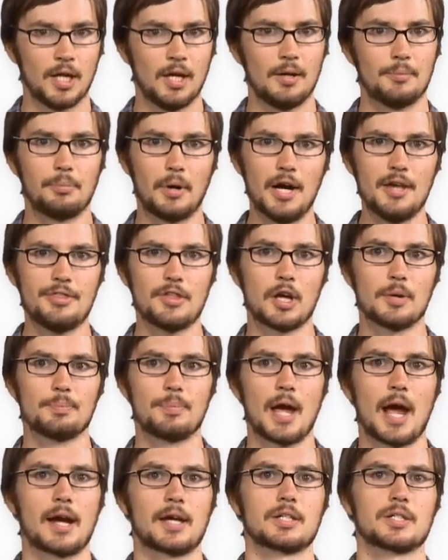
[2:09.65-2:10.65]
Python
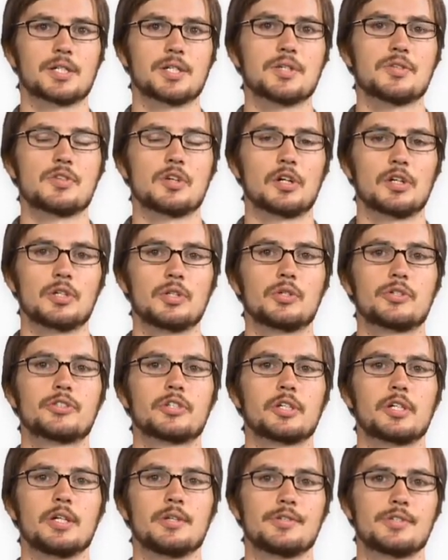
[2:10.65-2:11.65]
packages are
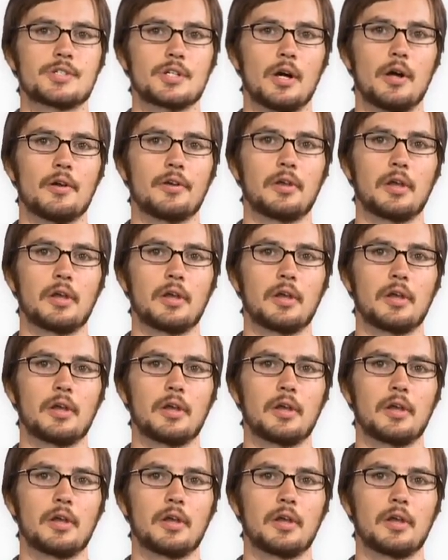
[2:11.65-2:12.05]
usually installed